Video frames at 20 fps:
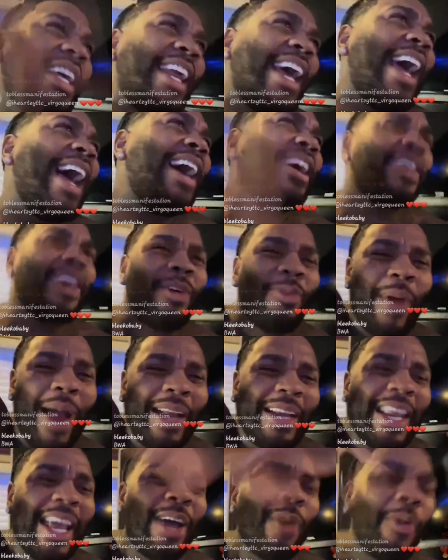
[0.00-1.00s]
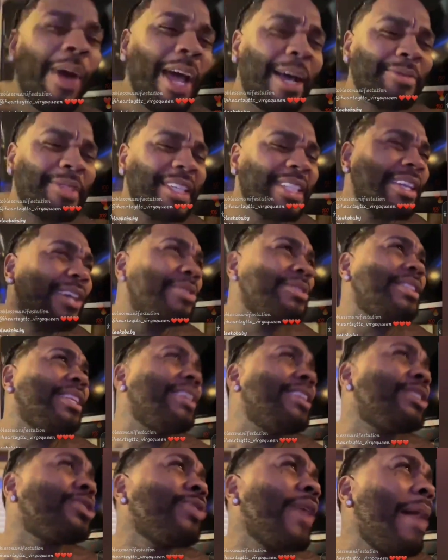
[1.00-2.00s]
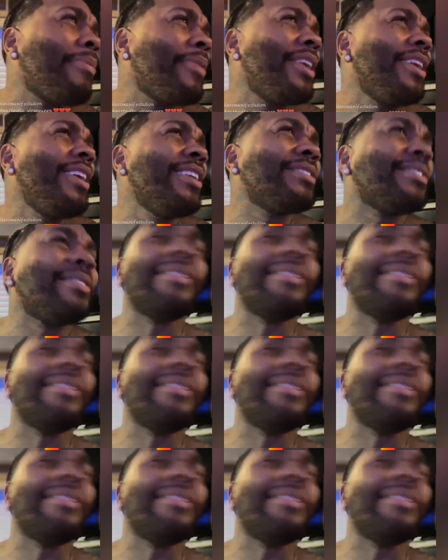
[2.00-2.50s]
haircut right there at Webb's just to go sit in the trap and hustle.